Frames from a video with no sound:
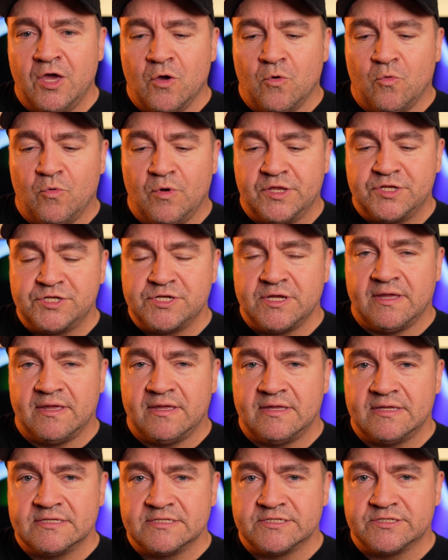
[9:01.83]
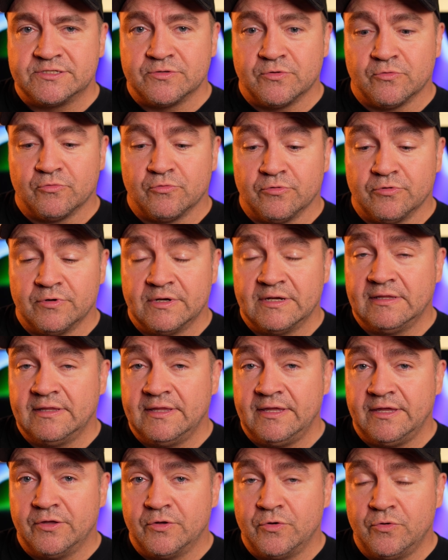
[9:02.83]
which is
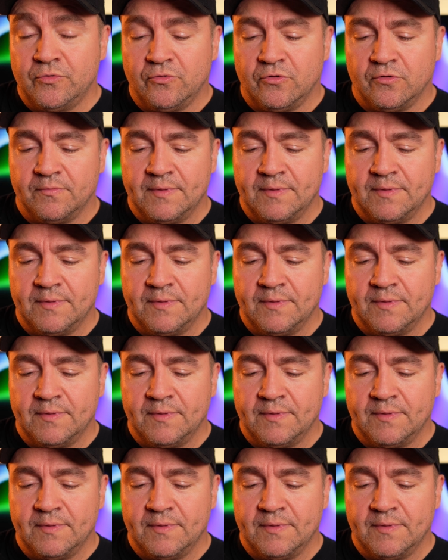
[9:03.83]
really cool,